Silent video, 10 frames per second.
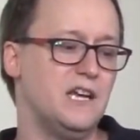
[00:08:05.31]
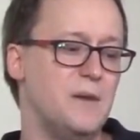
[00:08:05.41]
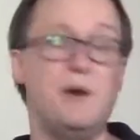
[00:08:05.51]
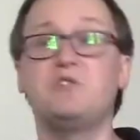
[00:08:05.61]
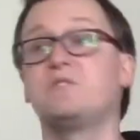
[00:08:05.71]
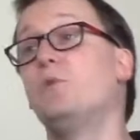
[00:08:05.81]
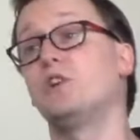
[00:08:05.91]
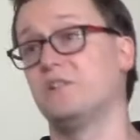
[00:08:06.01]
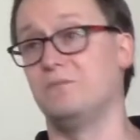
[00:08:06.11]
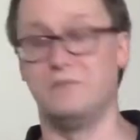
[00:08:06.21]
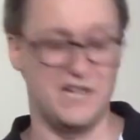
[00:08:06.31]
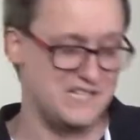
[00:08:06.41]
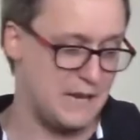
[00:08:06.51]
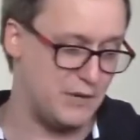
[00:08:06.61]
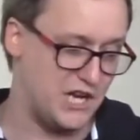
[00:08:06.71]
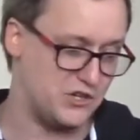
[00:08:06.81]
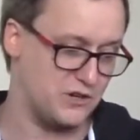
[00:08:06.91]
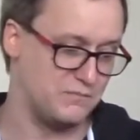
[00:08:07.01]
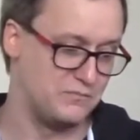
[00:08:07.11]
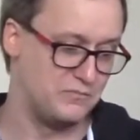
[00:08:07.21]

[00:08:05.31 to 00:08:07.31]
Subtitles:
a post-mortem examination.